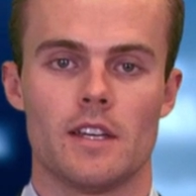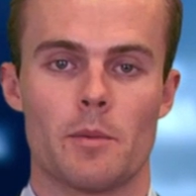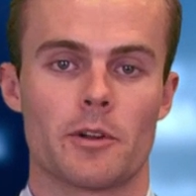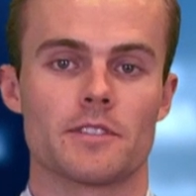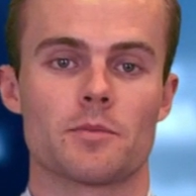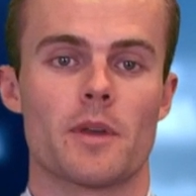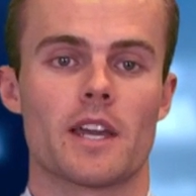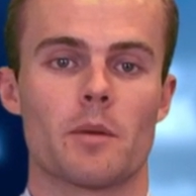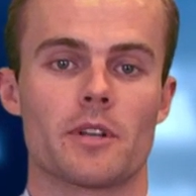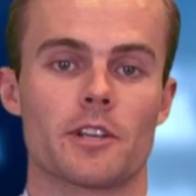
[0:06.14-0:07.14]
Immigrants
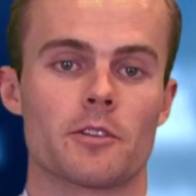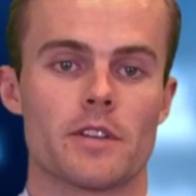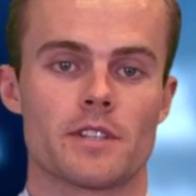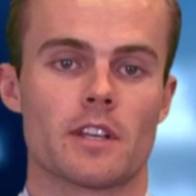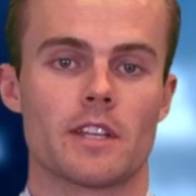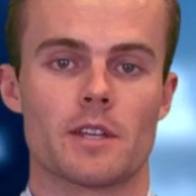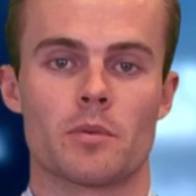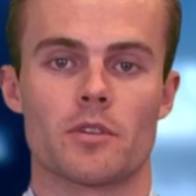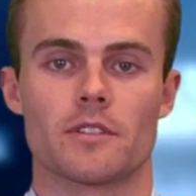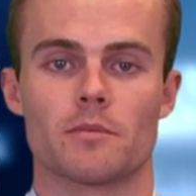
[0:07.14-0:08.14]
make up an increasingly
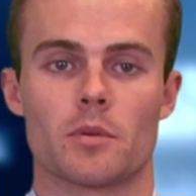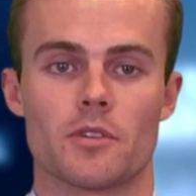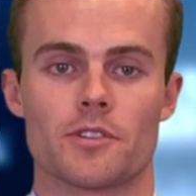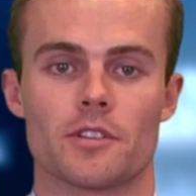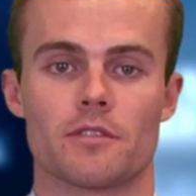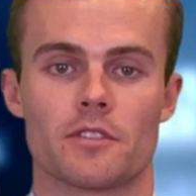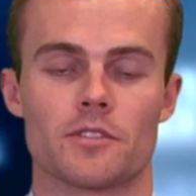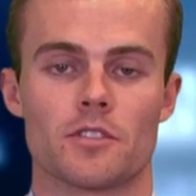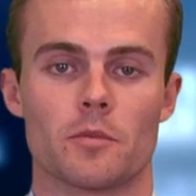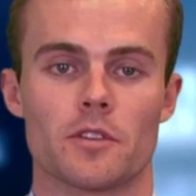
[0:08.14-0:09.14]
important portion of
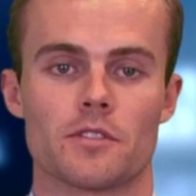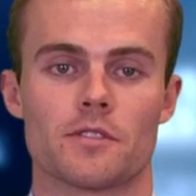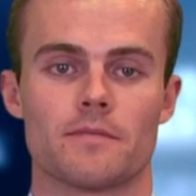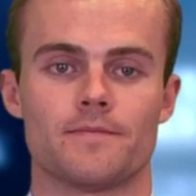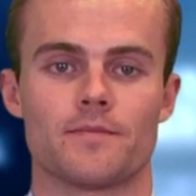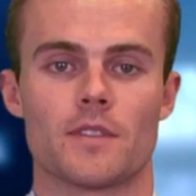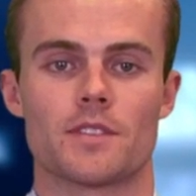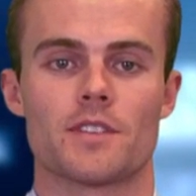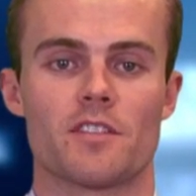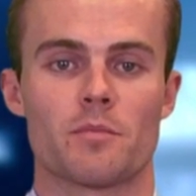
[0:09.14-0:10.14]
consumers. The
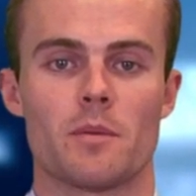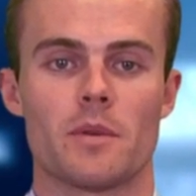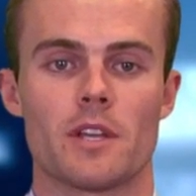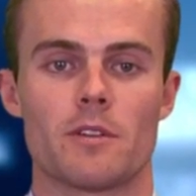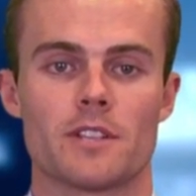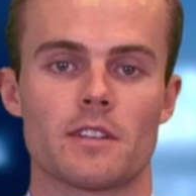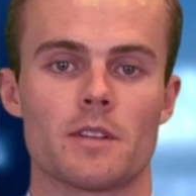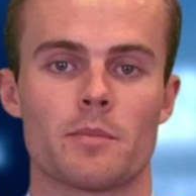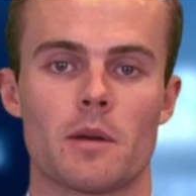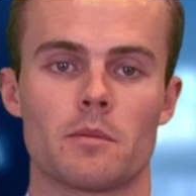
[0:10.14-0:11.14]
CFPB
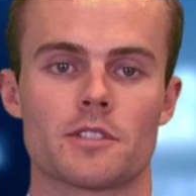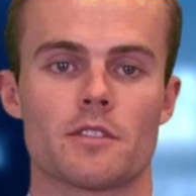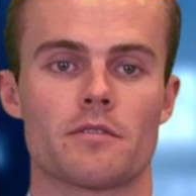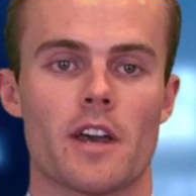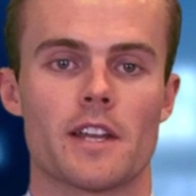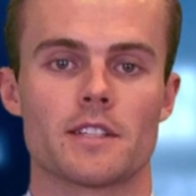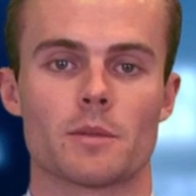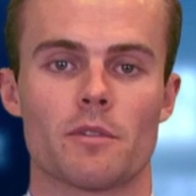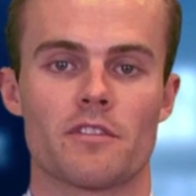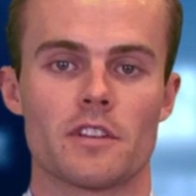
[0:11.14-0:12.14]
recently published the findings
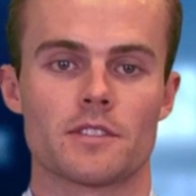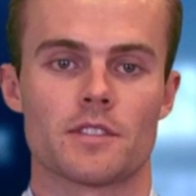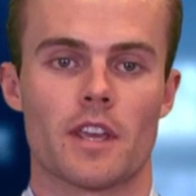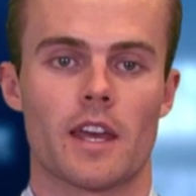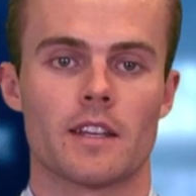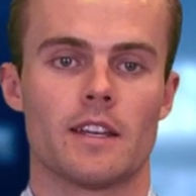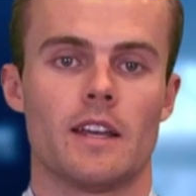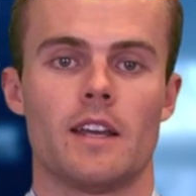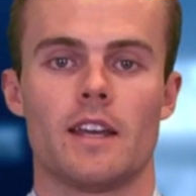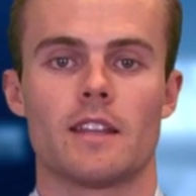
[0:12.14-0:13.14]
of a field scan
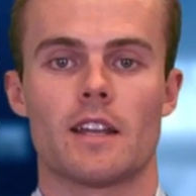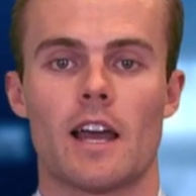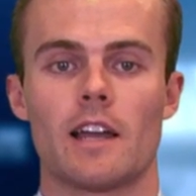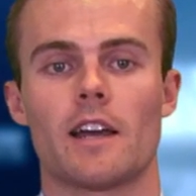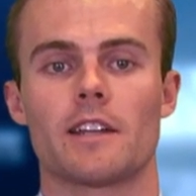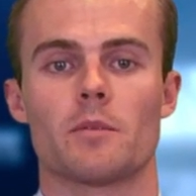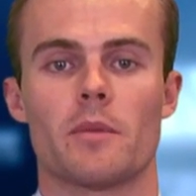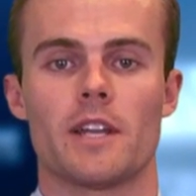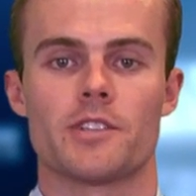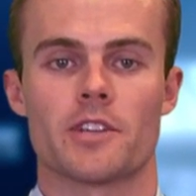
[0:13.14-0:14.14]
that highlighted the
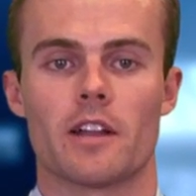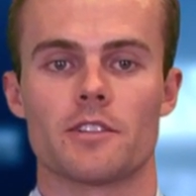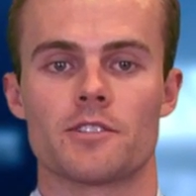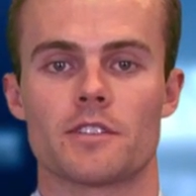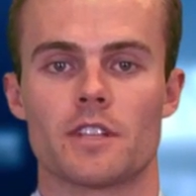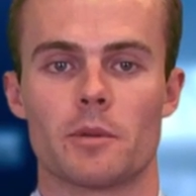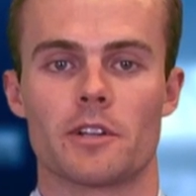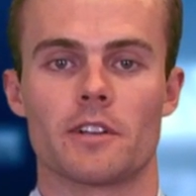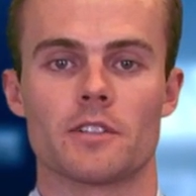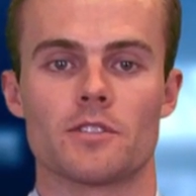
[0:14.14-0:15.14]
many challenges
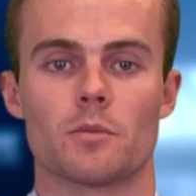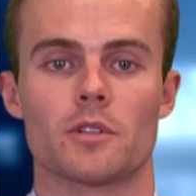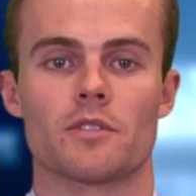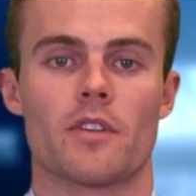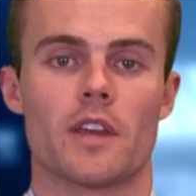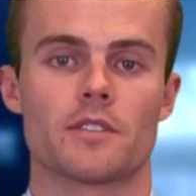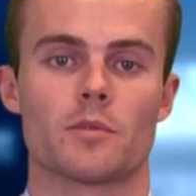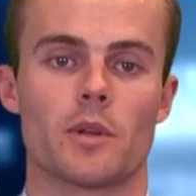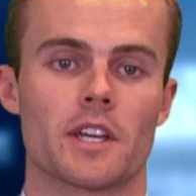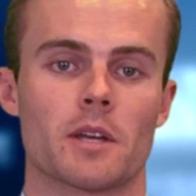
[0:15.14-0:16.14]
immigrant consumers
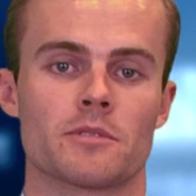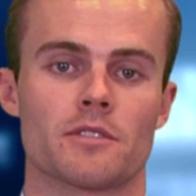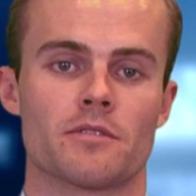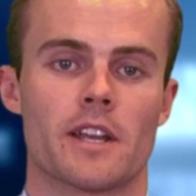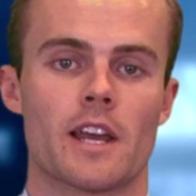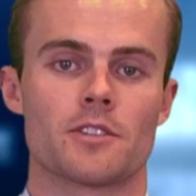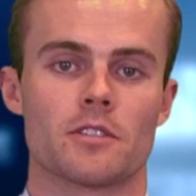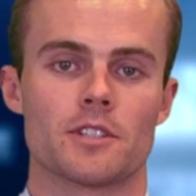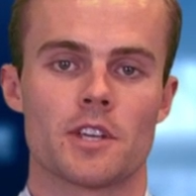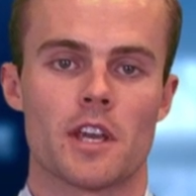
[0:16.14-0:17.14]
face when it comes to
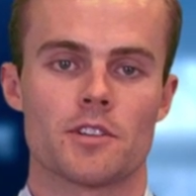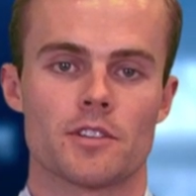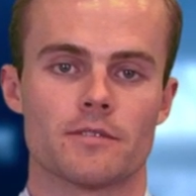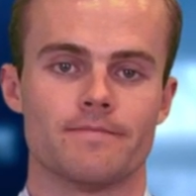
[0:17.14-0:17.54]
financial education.